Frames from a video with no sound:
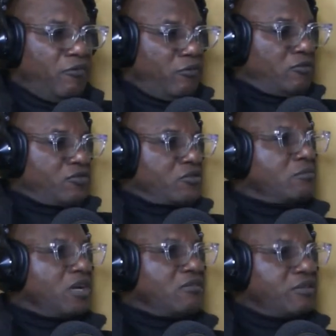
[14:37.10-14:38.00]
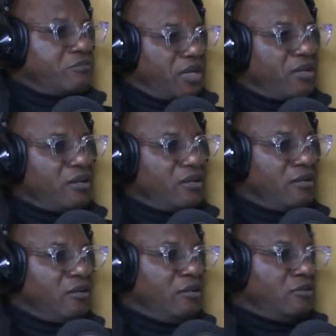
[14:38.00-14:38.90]
If you want to marry me,
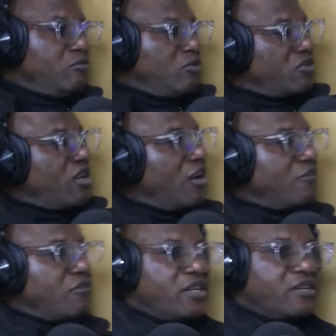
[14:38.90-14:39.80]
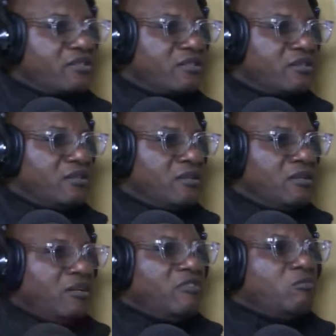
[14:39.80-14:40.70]
you must have this,
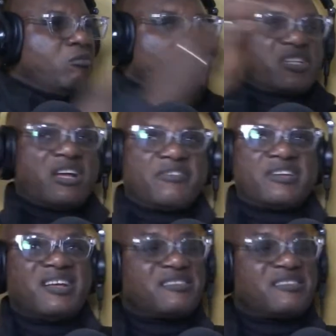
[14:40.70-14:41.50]
you must have that.